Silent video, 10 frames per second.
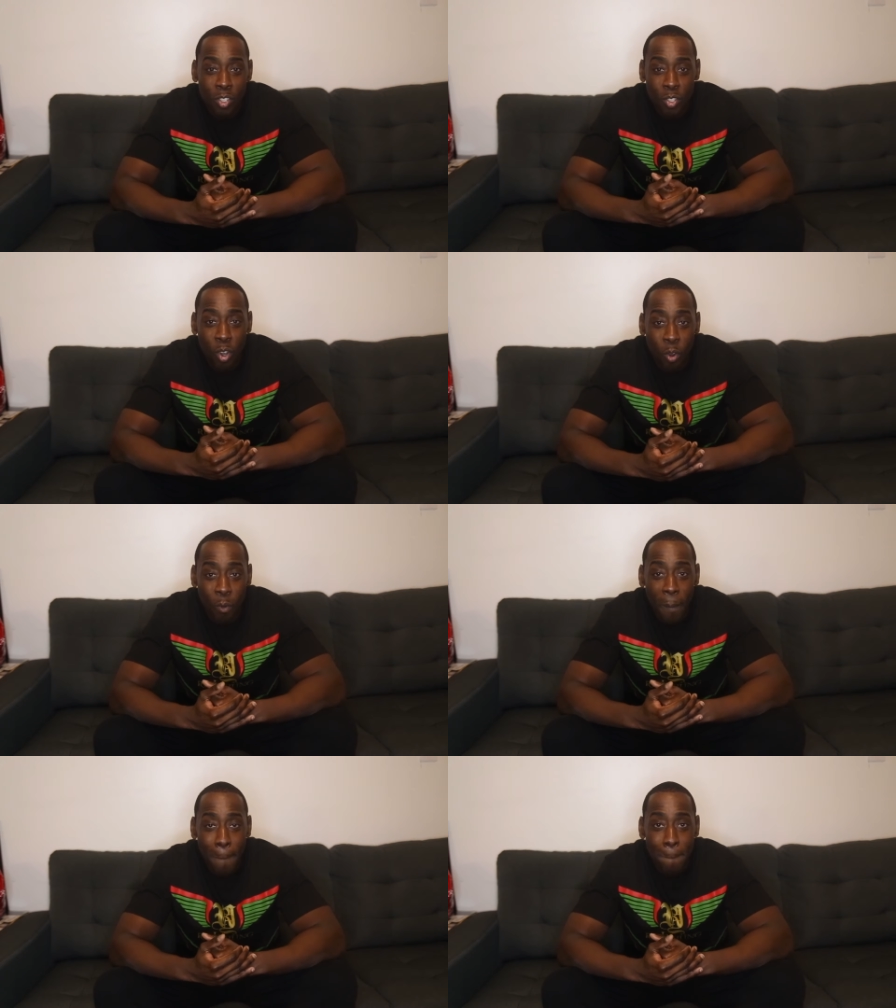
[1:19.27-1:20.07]

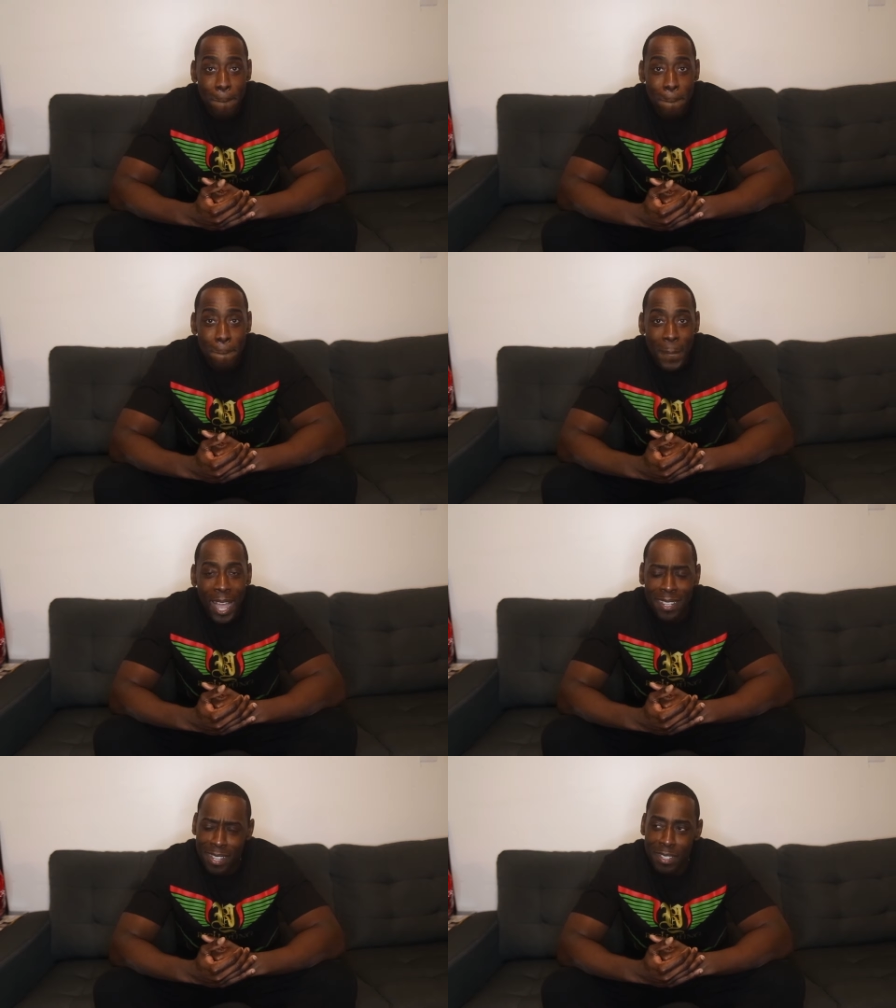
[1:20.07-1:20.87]
So
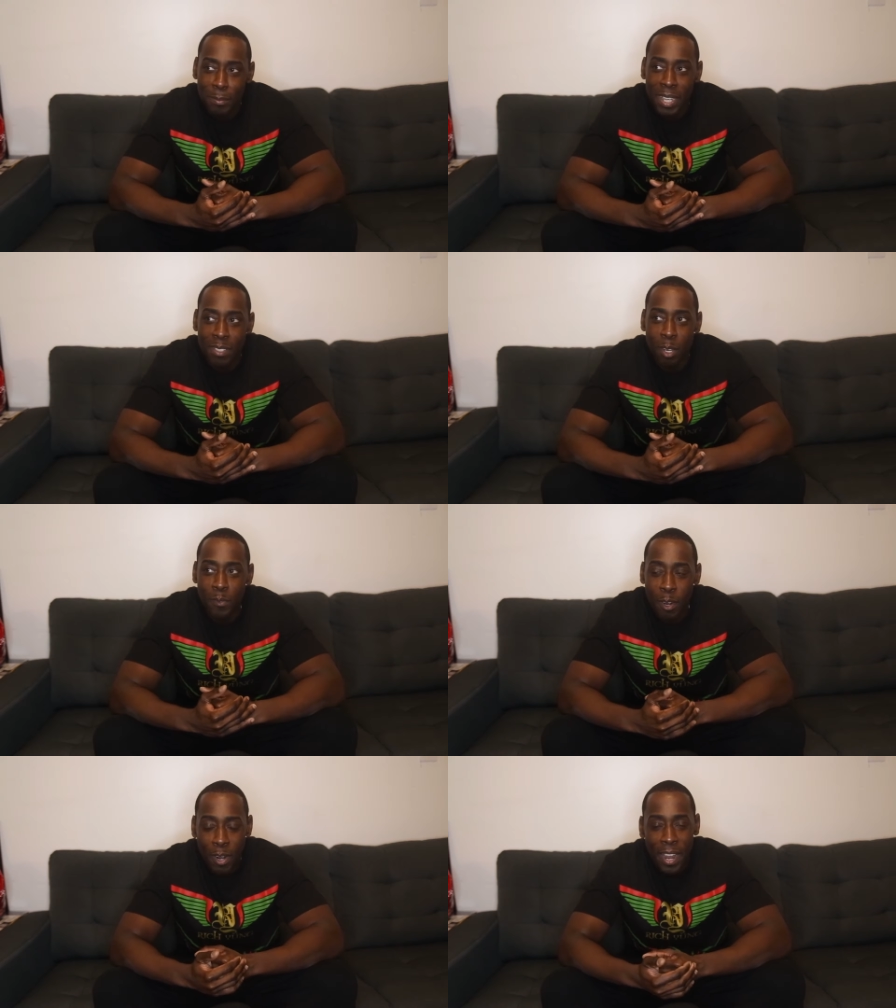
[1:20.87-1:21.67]
I said to
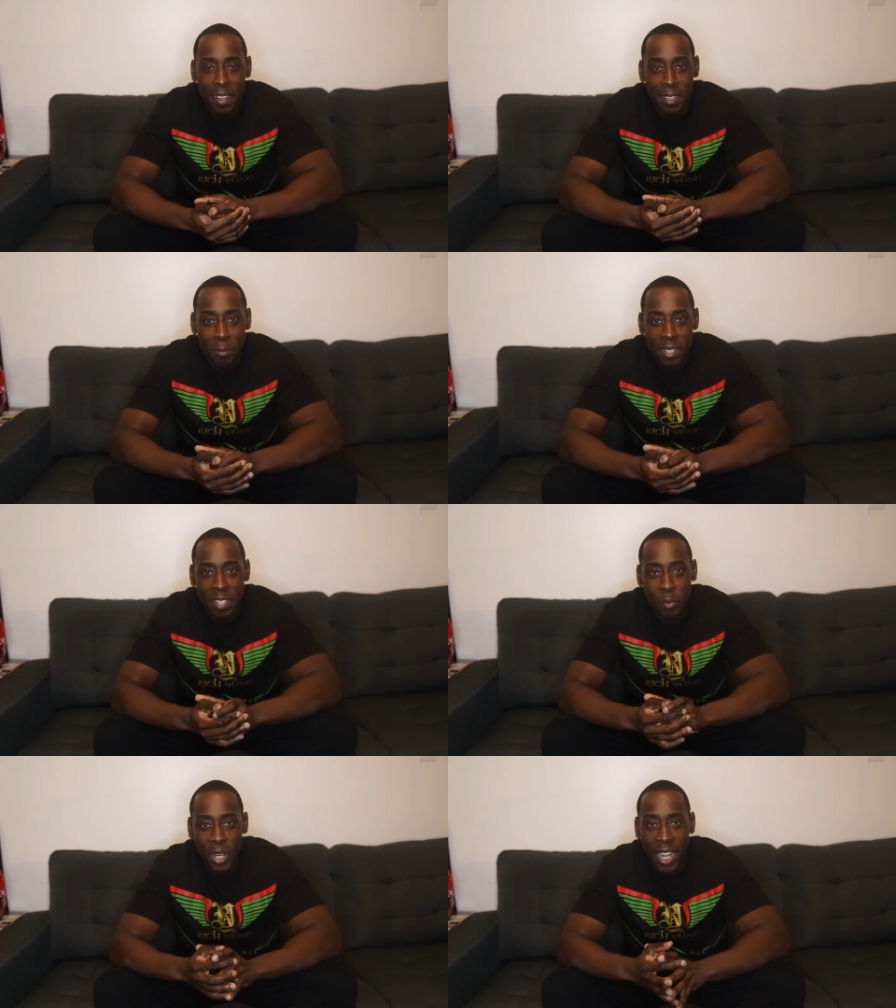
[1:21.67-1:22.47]
myself, all right, let me
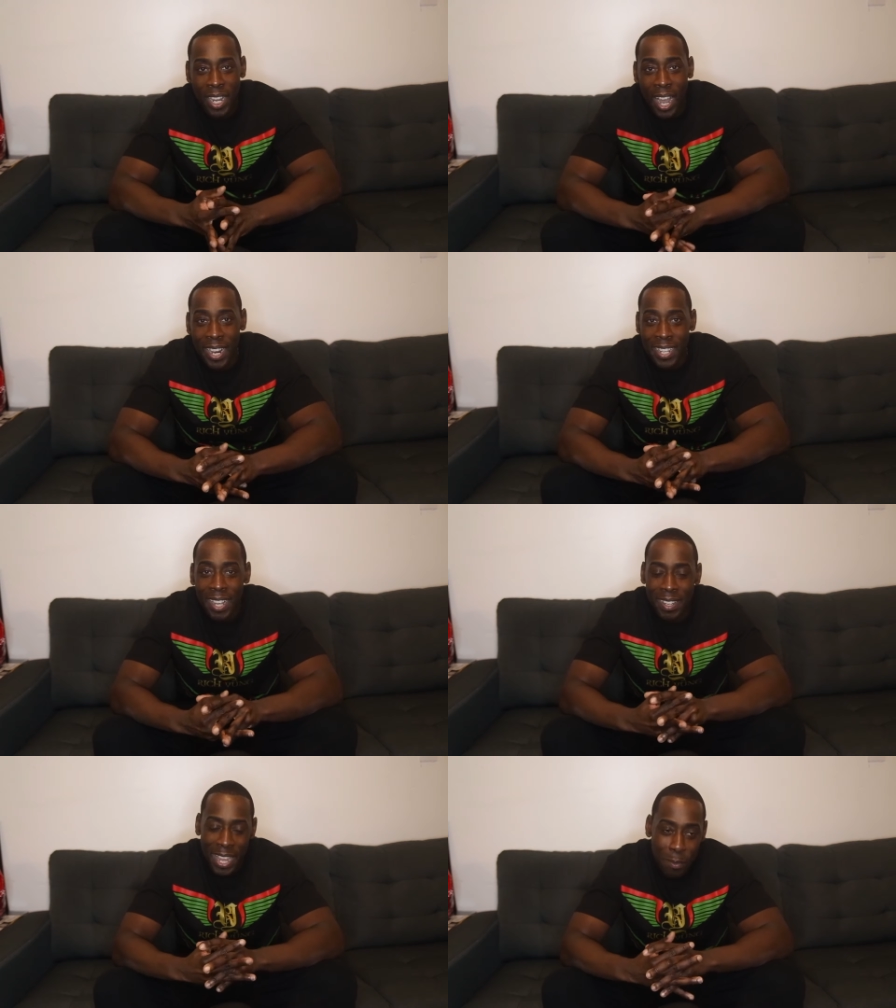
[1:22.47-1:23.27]
see what I got. And
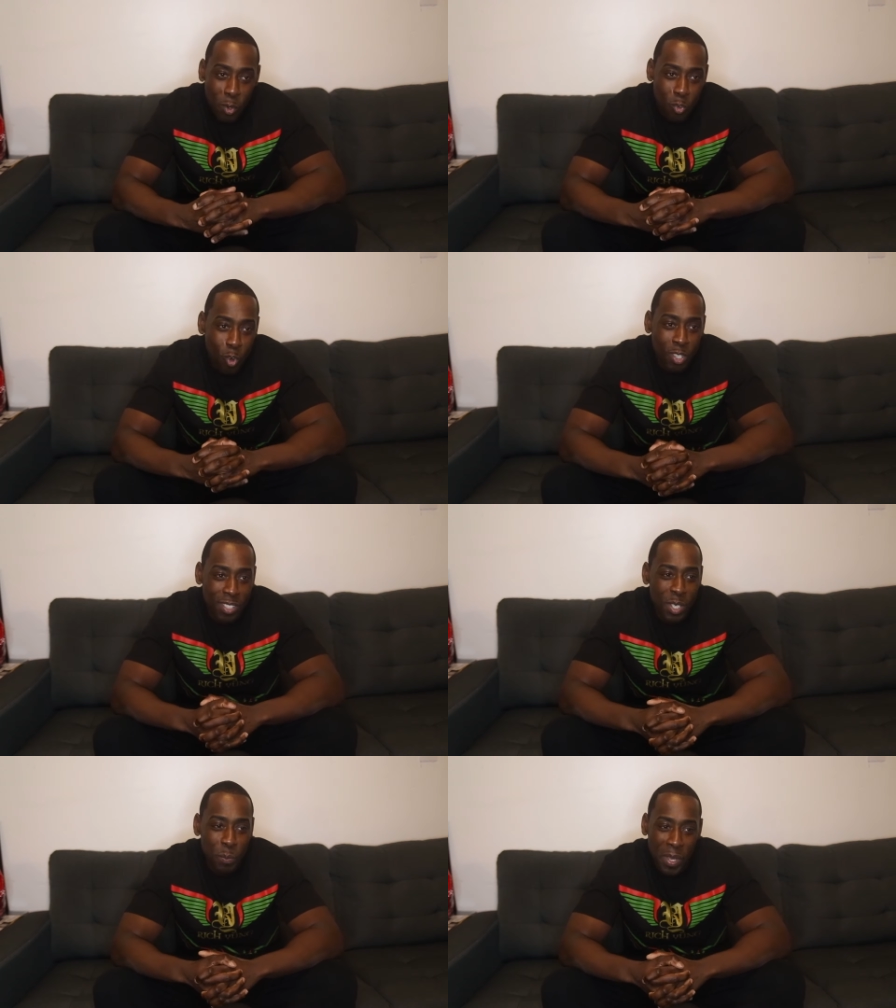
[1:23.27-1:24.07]
I came
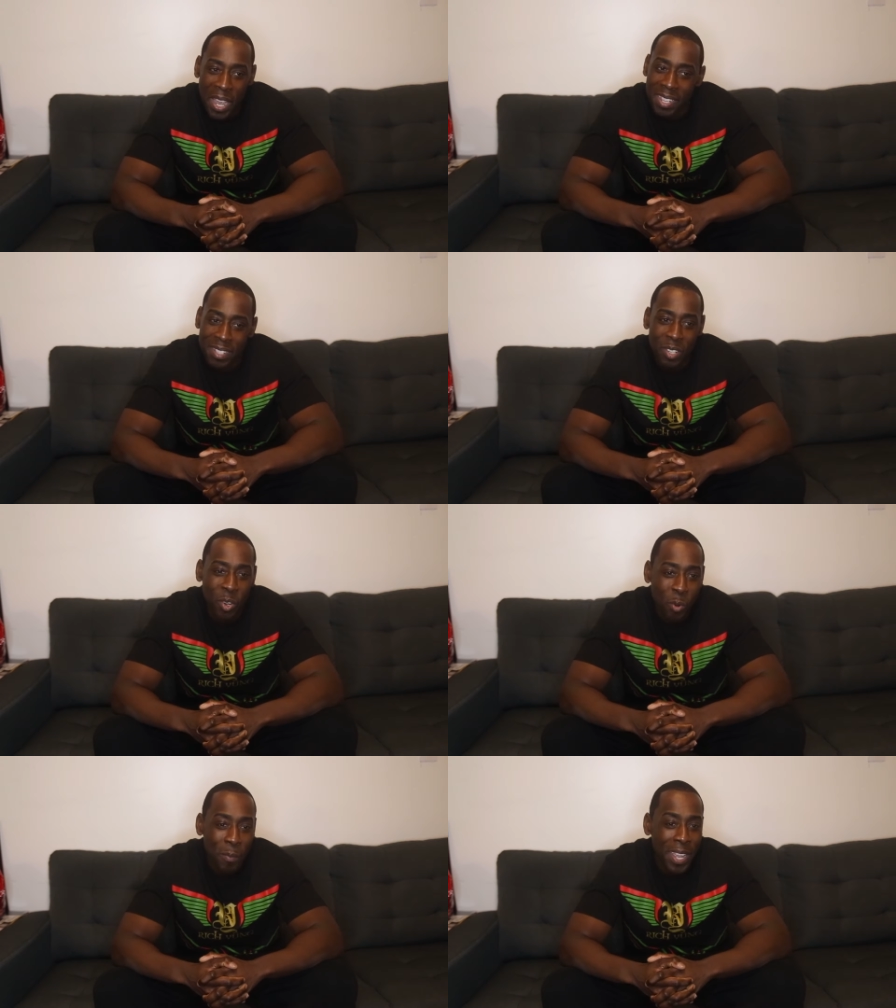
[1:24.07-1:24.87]
across this pair. I said,
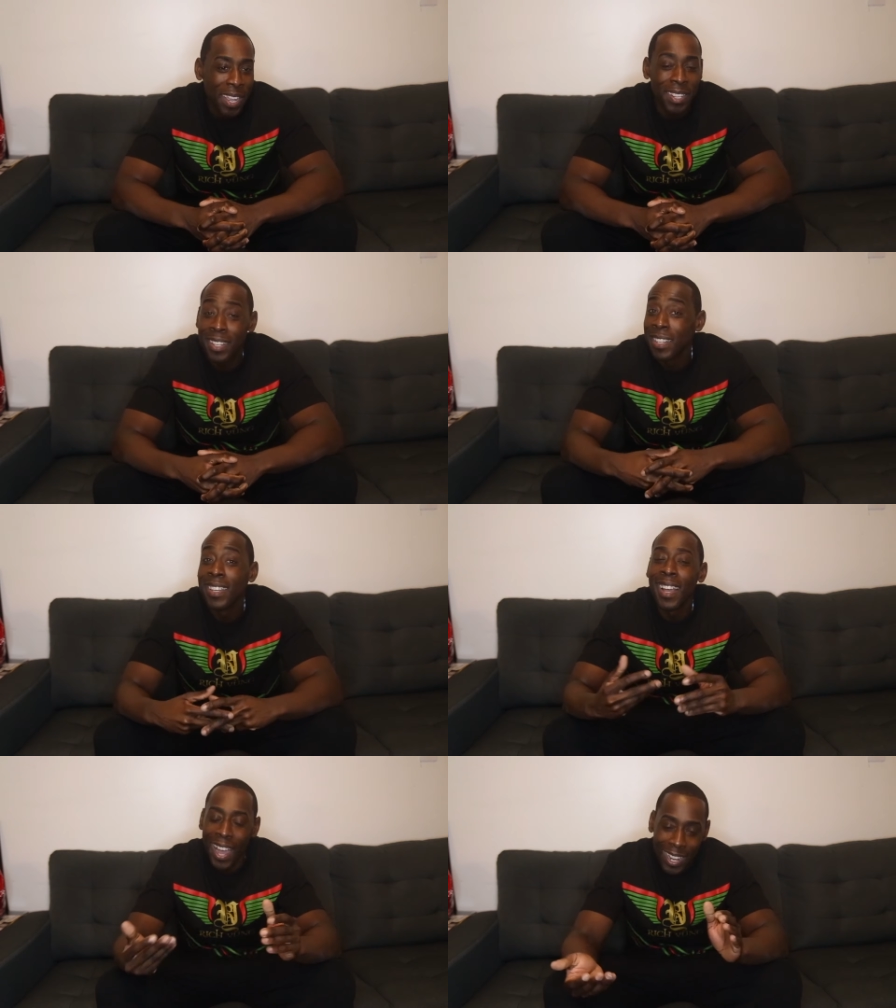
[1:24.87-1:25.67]
oh man,
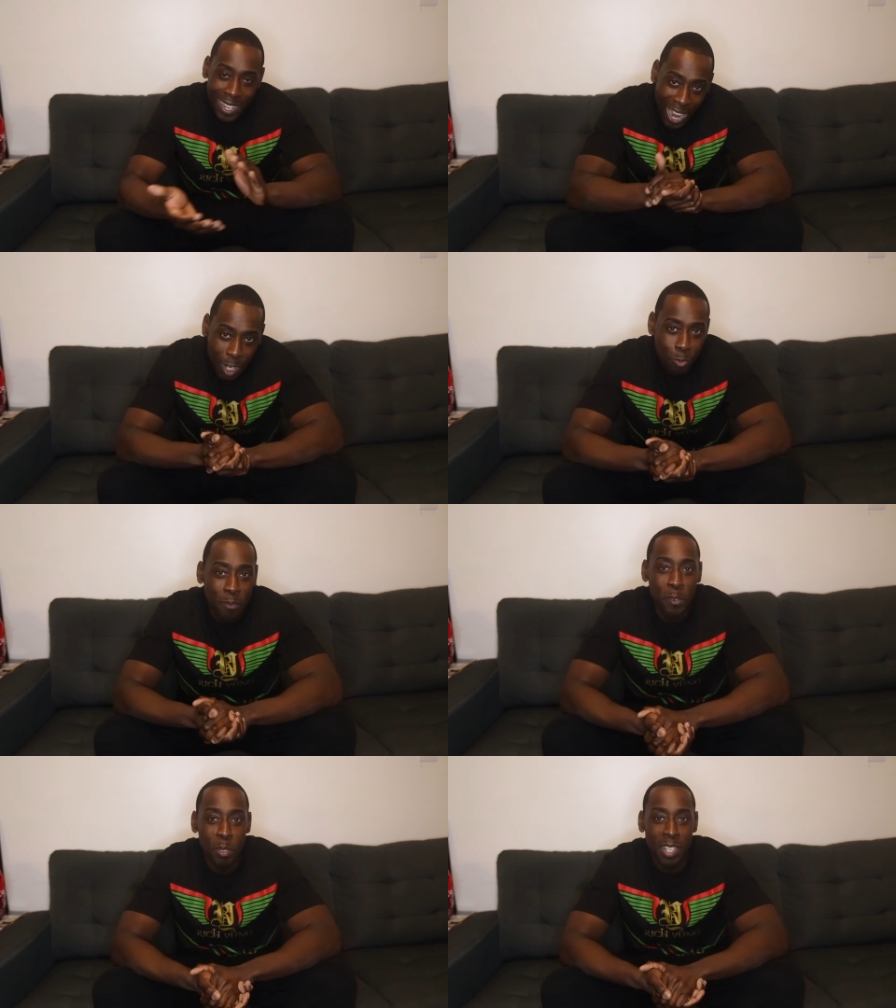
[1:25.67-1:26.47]
I gotta
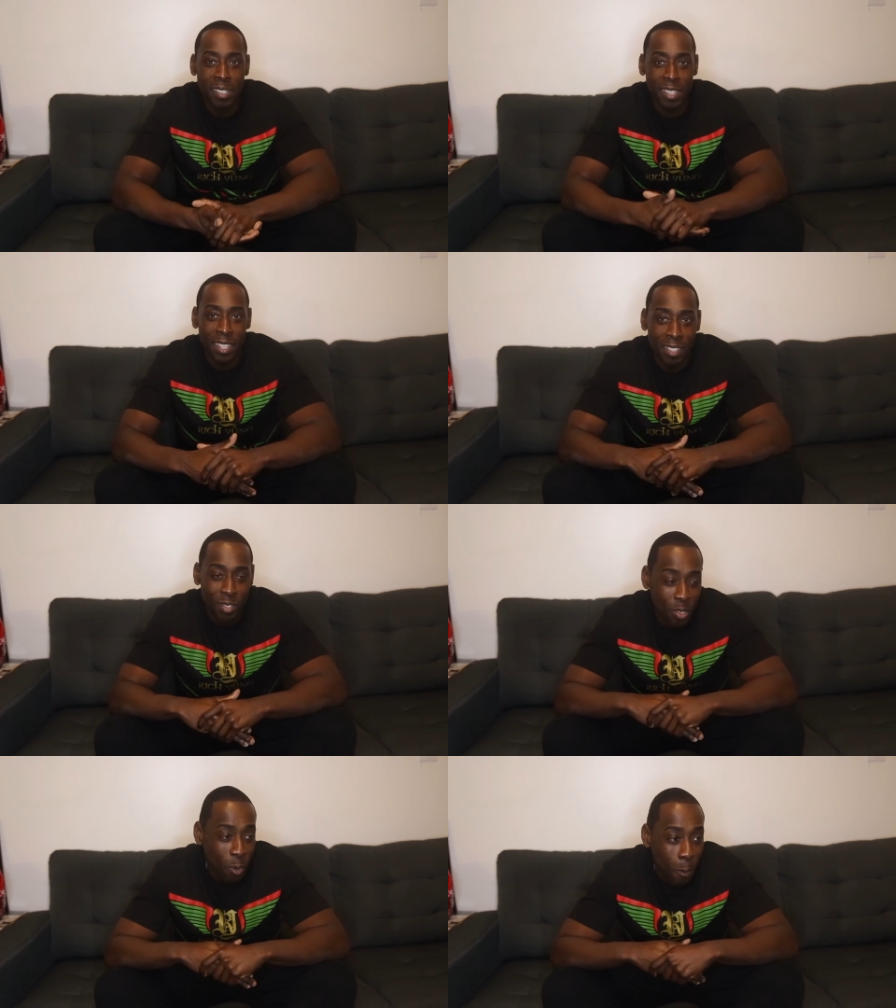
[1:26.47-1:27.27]
review these
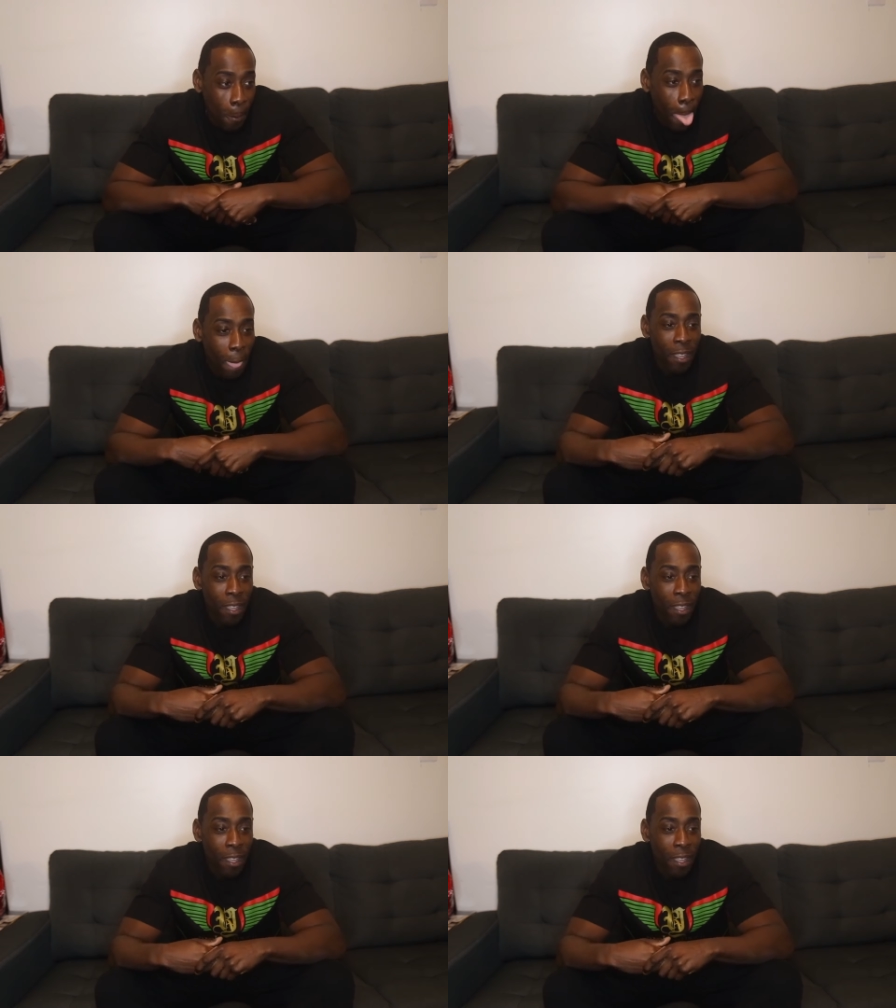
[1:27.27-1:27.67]
sneakers. So